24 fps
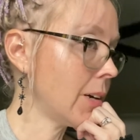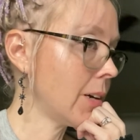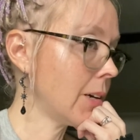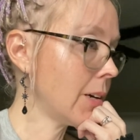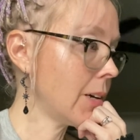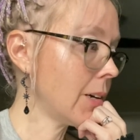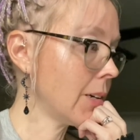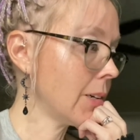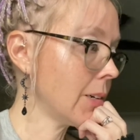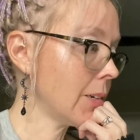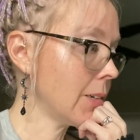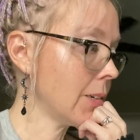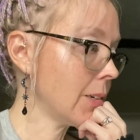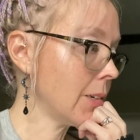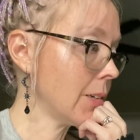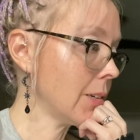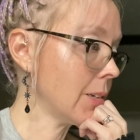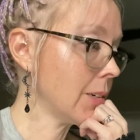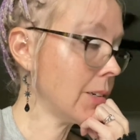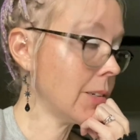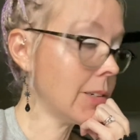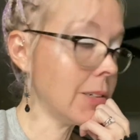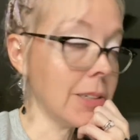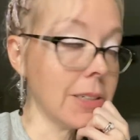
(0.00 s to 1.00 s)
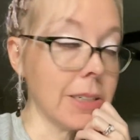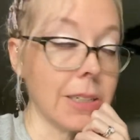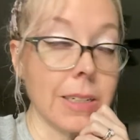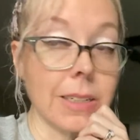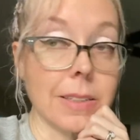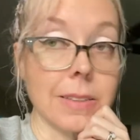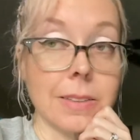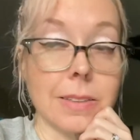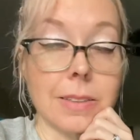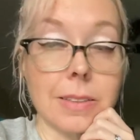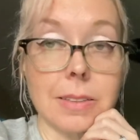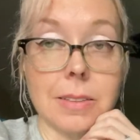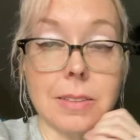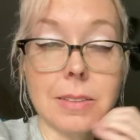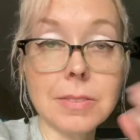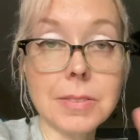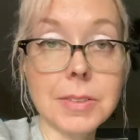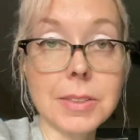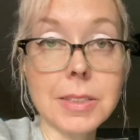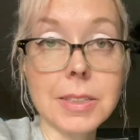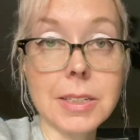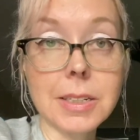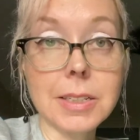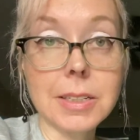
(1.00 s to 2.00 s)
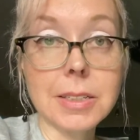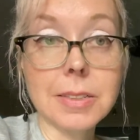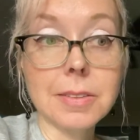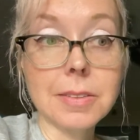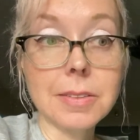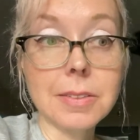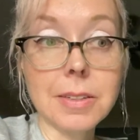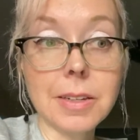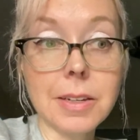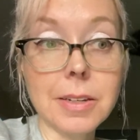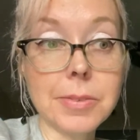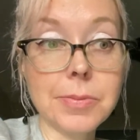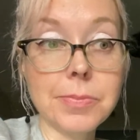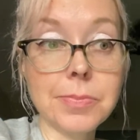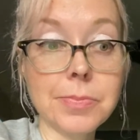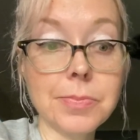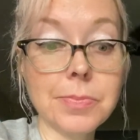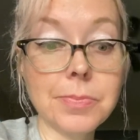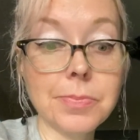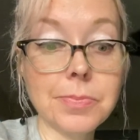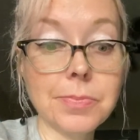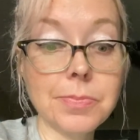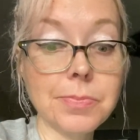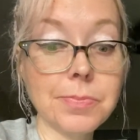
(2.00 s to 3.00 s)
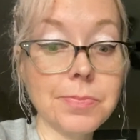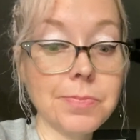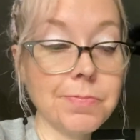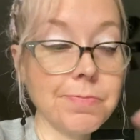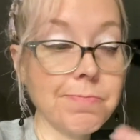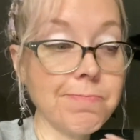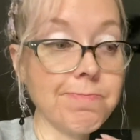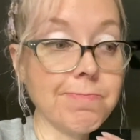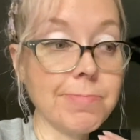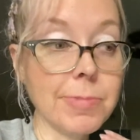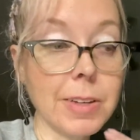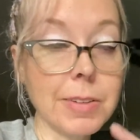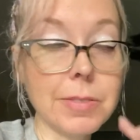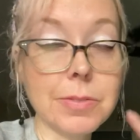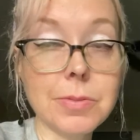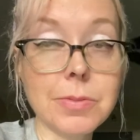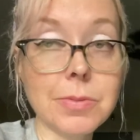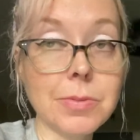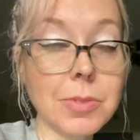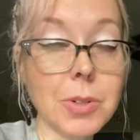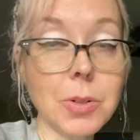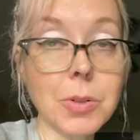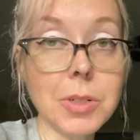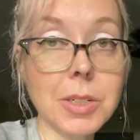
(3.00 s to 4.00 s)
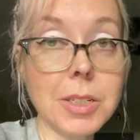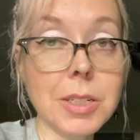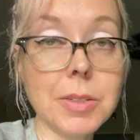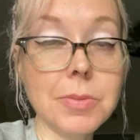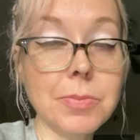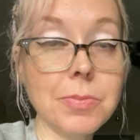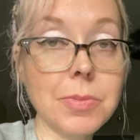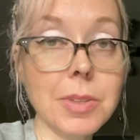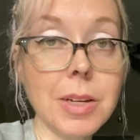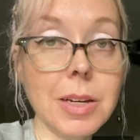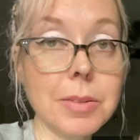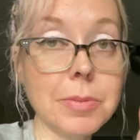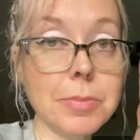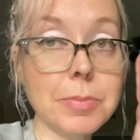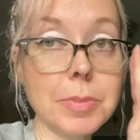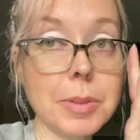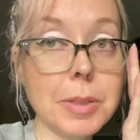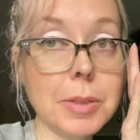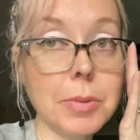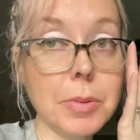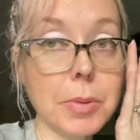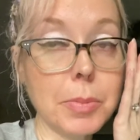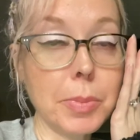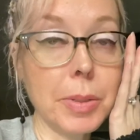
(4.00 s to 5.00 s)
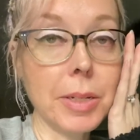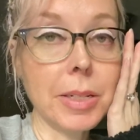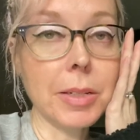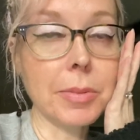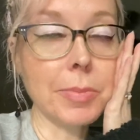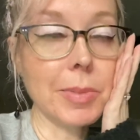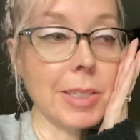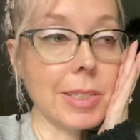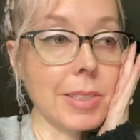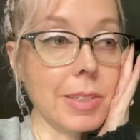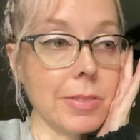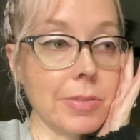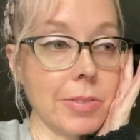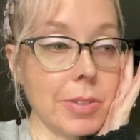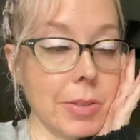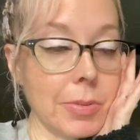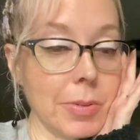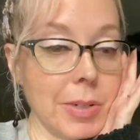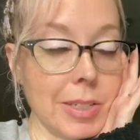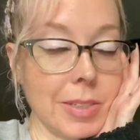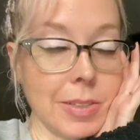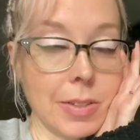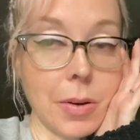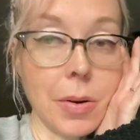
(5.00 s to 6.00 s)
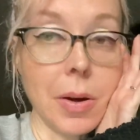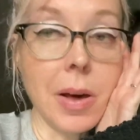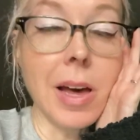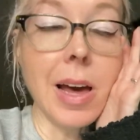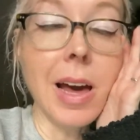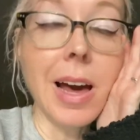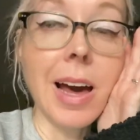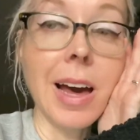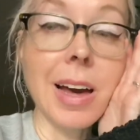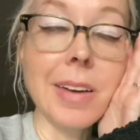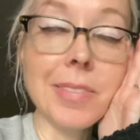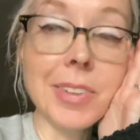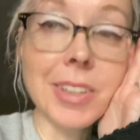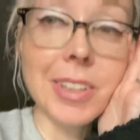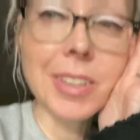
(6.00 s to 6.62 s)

I guess that's everything I need to say. I've already, I'll be repeating myself otherwise, so I'm gonna